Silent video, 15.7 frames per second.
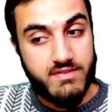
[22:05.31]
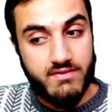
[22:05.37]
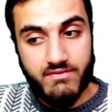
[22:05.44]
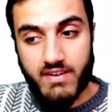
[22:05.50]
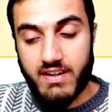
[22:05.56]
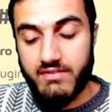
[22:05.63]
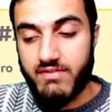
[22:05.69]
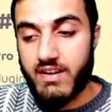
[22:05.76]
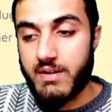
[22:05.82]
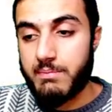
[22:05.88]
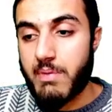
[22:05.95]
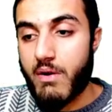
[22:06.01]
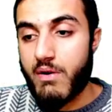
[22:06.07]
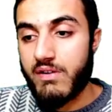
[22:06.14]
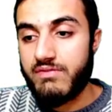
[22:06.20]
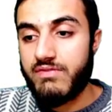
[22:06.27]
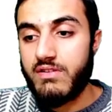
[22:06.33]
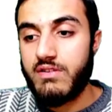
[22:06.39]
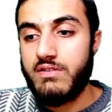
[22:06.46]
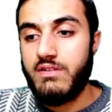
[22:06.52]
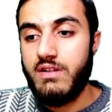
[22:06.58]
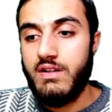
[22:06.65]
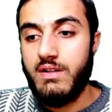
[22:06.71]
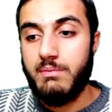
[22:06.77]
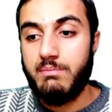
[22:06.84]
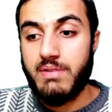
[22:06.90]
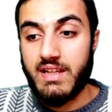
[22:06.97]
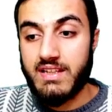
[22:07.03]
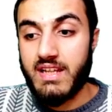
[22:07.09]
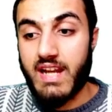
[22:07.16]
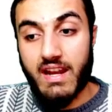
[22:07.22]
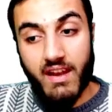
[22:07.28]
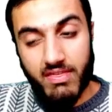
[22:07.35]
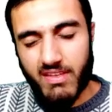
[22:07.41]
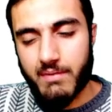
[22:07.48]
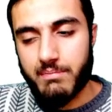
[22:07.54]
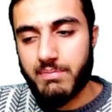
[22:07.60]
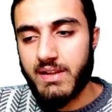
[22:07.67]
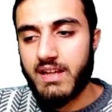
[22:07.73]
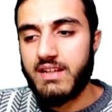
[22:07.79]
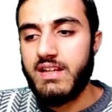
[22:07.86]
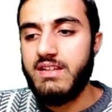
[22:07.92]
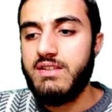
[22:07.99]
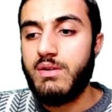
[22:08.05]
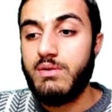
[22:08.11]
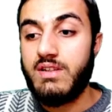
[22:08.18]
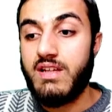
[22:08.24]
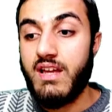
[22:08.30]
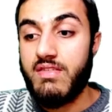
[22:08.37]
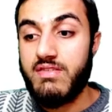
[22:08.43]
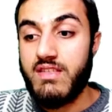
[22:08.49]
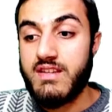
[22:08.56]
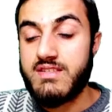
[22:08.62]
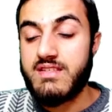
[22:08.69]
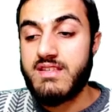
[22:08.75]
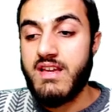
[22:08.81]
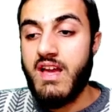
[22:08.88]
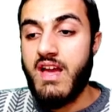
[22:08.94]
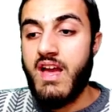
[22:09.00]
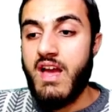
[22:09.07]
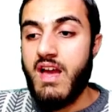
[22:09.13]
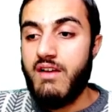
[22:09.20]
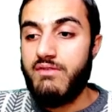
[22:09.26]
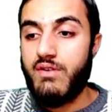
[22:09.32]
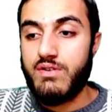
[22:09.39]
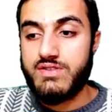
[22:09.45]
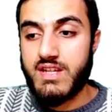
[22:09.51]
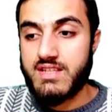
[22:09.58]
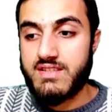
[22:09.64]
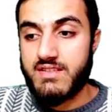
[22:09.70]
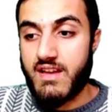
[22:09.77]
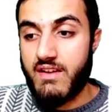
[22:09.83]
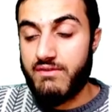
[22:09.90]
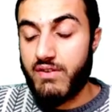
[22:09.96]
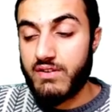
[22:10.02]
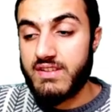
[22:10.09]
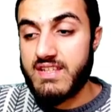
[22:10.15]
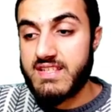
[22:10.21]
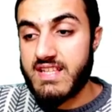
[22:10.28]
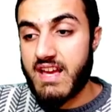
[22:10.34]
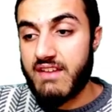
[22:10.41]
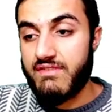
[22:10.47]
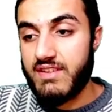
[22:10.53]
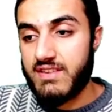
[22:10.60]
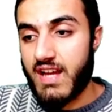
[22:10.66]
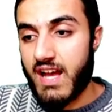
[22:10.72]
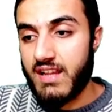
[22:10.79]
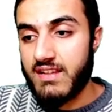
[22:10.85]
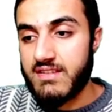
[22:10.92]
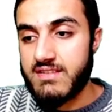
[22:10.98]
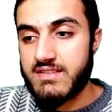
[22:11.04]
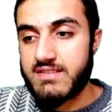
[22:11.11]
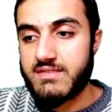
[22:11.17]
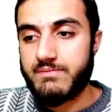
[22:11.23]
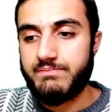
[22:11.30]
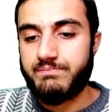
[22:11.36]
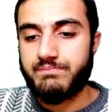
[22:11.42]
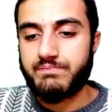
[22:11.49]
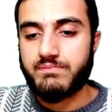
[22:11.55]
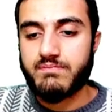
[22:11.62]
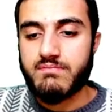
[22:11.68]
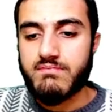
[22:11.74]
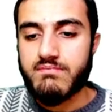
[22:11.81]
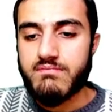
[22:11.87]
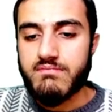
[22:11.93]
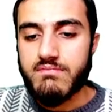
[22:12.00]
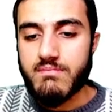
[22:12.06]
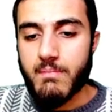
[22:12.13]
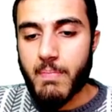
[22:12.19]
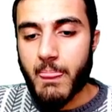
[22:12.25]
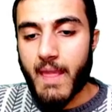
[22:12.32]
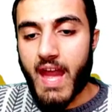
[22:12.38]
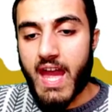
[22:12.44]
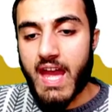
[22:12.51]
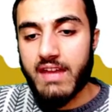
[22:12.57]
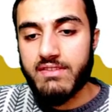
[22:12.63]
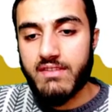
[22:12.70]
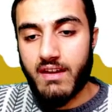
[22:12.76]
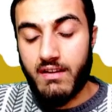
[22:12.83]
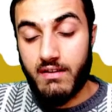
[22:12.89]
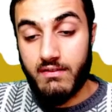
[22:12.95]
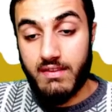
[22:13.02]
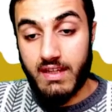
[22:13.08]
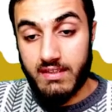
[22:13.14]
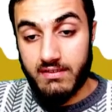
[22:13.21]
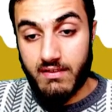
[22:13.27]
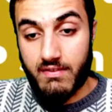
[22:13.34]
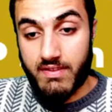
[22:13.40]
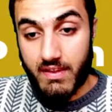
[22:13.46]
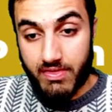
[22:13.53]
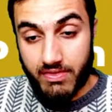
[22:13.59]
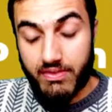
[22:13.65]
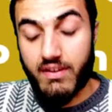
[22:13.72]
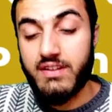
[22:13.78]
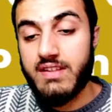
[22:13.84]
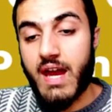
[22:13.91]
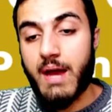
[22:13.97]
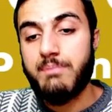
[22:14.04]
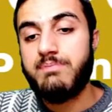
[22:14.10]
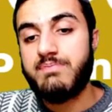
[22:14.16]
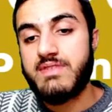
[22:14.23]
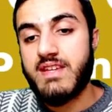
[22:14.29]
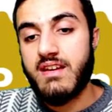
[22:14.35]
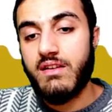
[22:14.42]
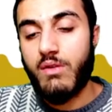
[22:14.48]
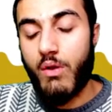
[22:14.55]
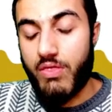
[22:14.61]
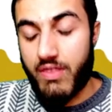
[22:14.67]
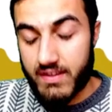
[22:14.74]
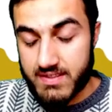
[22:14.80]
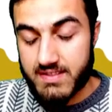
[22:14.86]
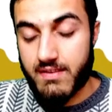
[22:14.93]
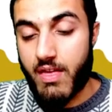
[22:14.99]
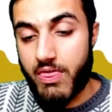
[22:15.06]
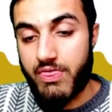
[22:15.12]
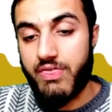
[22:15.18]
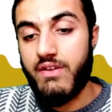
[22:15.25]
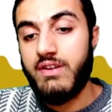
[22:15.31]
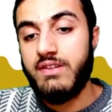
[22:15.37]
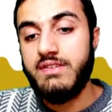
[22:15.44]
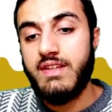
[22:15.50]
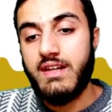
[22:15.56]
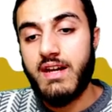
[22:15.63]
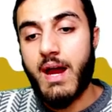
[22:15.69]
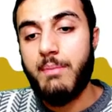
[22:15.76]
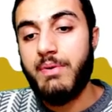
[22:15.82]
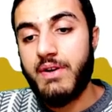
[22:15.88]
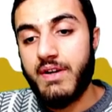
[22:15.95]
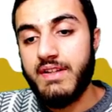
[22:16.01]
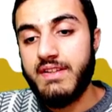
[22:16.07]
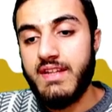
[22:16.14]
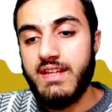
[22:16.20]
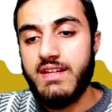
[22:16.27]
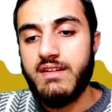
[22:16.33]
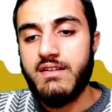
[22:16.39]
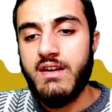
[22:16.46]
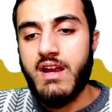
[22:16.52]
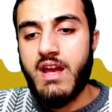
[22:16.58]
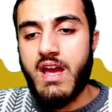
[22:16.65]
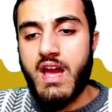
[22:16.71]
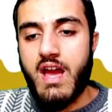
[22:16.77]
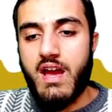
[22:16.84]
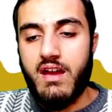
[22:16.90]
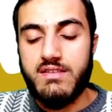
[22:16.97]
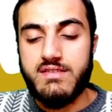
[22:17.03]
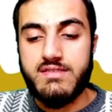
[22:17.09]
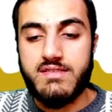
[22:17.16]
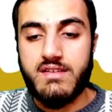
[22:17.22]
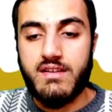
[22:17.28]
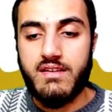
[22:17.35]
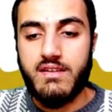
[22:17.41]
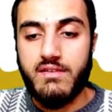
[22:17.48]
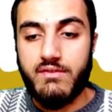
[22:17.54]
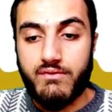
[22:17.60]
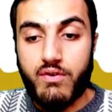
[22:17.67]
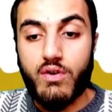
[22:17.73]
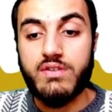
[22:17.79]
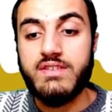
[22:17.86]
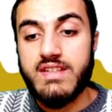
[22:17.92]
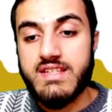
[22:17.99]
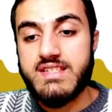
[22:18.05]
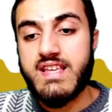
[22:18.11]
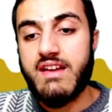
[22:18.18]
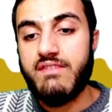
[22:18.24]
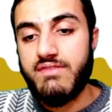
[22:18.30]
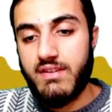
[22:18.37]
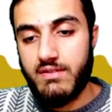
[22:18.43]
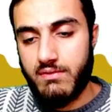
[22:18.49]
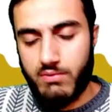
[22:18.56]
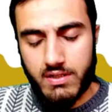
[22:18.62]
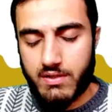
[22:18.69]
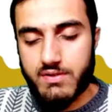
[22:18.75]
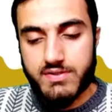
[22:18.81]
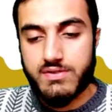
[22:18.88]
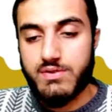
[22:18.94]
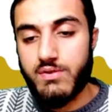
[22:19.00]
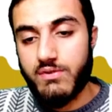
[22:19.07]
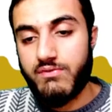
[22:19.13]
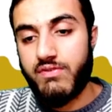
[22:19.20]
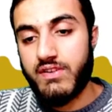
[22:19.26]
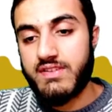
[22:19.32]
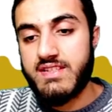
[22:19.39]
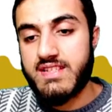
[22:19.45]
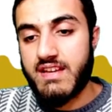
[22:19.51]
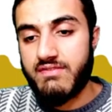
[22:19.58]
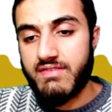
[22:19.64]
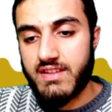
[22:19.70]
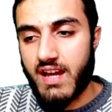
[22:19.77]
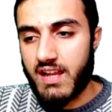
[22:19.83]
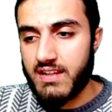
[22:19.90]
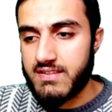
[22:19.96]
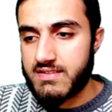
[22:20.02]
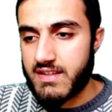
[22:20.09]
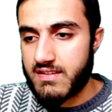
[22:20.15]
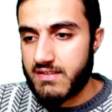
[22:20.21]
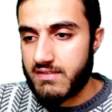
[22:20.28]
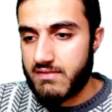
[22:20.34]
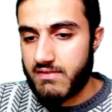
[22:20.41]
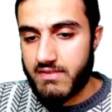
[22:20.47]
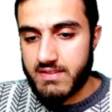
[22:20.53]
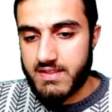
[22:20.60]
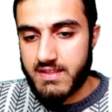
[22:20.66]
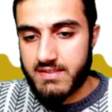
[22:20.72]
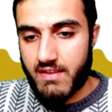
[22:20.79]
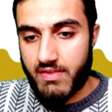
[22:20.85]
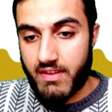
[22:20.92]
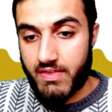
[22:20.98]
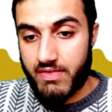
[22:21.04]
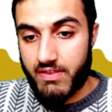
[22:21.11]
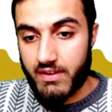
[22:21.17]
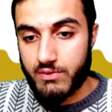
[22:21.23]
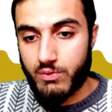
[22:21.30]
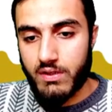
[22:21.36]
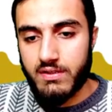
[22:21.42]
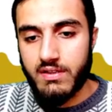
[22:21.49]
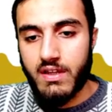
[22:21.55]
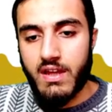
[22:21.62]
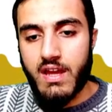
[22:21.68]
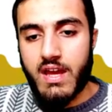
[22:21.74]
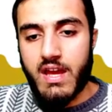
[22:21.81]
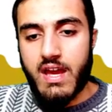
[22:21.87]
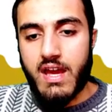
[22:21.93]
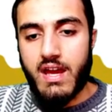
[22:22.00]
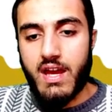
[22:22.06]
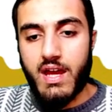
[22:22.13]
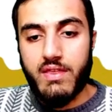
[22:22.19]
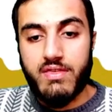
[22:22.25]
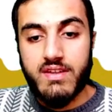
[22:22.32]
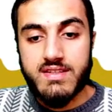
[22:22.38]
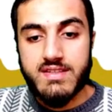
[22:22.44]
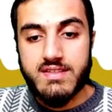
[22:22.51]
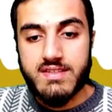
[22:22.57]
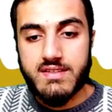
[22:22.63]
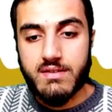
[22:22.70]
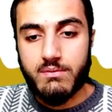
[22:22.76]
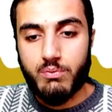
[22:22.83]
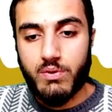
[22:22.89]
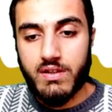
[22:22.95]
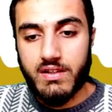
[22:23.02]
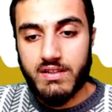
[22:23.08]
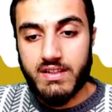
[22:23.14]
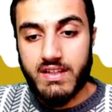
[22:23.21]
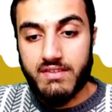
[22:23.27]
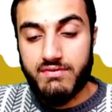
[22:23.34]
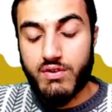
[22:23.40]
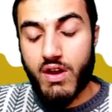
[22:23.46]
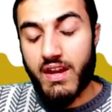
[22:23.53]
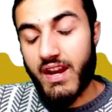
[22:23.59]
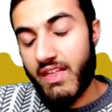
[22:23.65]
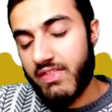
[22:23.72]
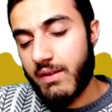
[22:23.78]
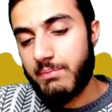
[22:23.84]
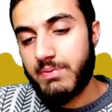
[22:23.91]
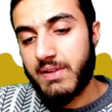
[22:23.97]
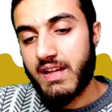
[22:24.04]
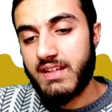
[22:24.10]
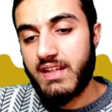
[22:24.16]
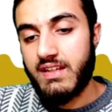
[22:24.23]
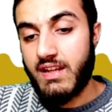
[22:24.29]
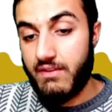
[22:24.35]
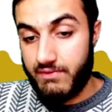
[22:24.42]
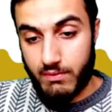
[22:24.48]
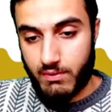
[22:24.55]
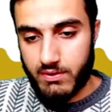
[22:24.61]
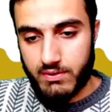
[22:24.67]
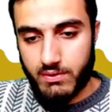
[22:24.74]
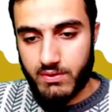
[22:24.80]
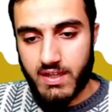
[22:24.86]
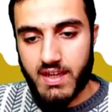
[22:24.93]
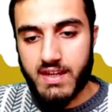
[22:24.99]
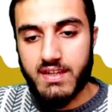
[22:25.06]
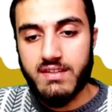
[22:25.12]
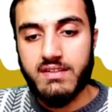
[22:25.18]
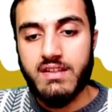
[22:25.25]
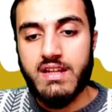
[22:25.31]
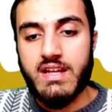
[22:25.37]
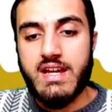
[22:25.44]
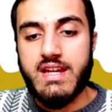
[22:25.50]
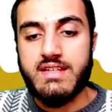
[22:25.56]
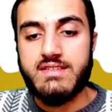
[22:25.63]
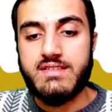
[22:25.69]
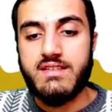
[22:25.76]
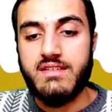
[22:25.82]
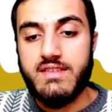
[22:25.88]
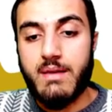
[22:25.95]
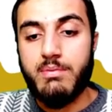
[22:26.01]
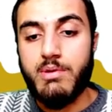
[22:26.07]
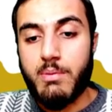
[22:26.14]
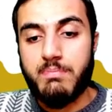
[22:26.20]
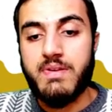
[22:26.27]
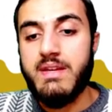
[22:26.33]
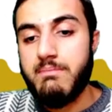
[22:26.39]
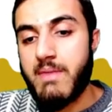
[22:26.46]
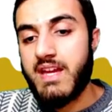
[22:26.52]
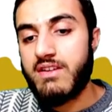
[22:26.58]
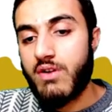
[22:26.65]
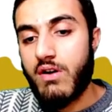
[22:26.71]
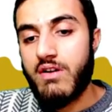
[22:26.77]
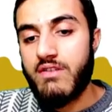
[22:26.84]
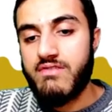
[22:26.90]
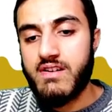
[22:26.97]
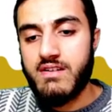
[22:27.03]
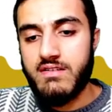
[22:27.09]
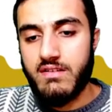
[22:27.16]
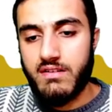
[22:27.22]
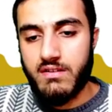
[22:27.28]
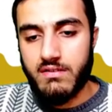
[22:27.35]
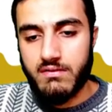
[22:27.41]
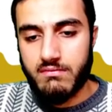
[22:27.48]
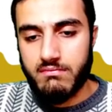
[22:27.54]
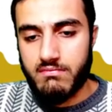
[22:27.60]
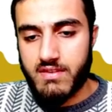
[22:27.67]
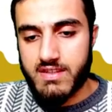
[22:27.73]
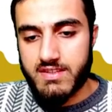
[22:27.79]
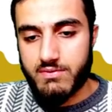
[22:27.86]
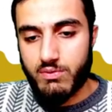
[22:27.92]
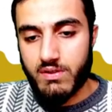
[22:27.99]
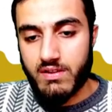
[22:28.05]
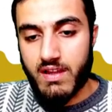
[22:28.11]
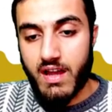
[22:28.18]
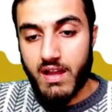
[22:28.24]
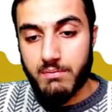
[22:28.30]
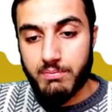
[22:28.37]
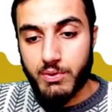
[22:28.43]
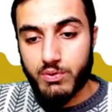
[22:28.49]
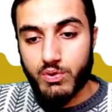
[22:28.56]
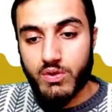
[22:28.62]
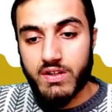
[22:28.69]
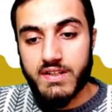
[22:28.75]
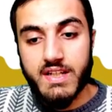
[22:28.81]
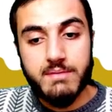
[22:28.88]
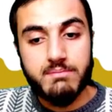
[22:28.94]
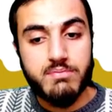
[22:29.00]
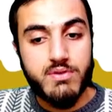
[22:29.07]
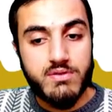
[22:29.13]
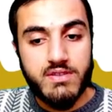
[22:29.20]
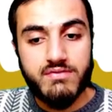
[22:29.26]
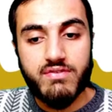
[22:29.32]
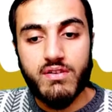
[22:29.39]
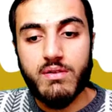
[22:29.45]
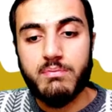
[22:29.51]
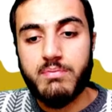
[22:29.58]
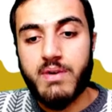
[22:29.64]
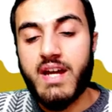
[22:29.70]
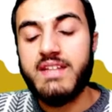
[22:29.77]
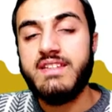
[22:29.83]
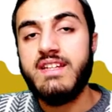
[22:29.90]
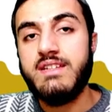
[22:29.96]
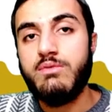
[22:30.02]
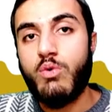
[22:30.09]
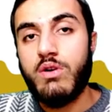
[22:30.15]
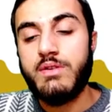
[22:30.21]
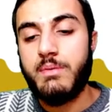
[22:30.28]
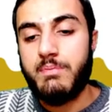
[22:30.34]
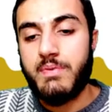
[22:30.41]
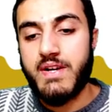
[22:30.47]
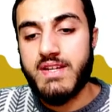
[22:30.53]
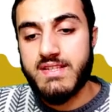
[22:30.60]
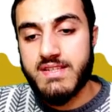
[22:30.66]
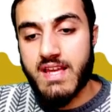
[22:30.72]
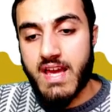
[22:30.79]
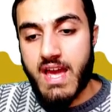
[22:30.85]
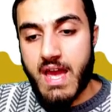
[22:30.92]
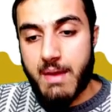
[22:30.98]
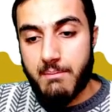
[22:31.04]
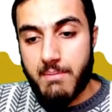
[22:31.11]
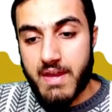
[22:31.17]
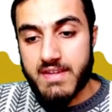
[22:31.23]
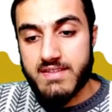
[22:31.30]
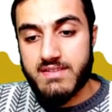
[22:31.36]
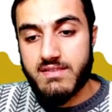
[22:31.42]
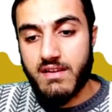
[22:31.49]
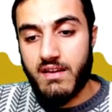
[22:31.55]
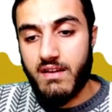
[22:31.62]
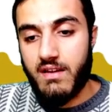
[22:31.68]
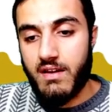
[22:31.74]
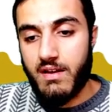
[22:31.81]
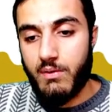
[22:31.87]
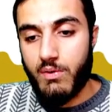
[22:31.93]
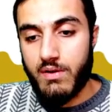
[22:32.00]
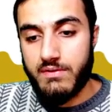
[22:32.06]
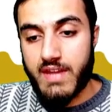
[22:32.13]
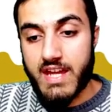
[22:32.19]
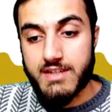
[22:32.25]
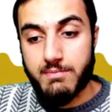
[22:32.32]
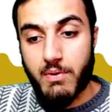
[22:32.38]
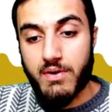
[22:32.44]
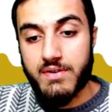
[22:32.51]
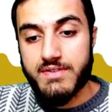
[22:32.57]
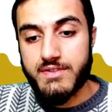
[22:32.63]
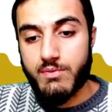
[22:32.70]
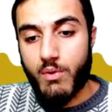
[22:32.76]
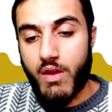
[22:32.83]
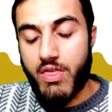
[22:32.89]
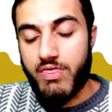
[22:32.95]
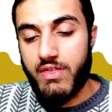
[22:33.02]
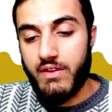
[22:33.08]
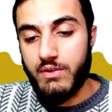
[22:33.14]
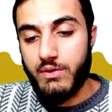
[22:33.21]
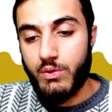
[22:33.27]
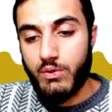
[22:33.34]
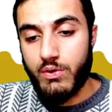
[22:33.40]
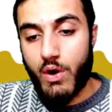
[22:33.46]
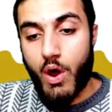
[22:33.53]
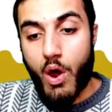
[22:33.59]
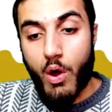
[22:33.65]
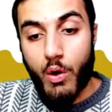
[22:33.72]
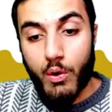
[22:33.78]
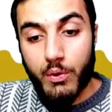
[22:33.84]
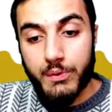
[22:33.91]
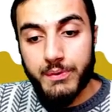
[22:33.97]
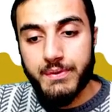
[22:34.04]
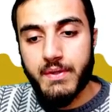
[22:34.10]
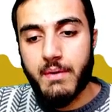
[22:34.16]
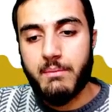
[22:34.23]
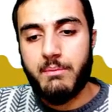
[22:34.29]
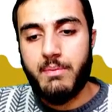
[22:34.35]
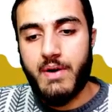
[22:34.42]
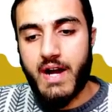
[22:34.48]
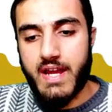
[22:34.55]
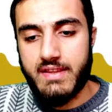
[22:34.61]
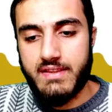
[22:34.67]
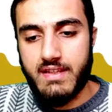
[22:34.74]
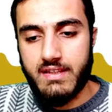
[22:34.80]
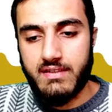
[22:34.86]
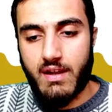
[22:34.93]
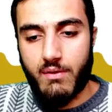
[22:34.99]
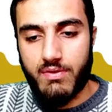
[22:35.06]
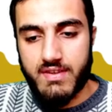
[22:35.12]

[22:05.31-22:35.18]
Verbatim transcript: It's very very powerful uh, plugin. Another plugin. You'll get this for just uh, forty seven dollars. And uh, then the third upsell or the third upgrade here is 47 it will cost you 47 dollars this is the third one uh, this uh, will give you another plugin if you want to get it. It's a WP Makeover. Uh, this will help you to create beautiful branded WordPress based uh, dashboards with your own branding.